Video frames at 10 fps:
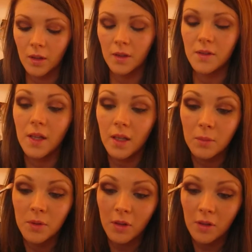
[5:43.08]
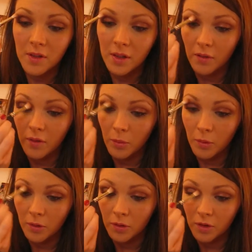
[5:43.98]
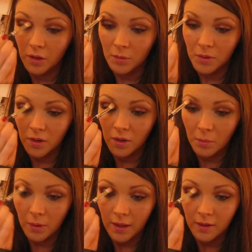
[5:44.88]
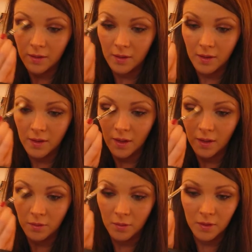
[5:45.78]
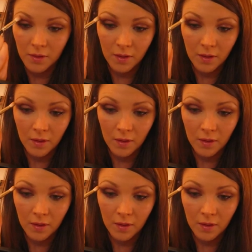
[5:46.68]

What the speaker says: I'm going to take the majority off the brush and I'm just going to blend this edge with,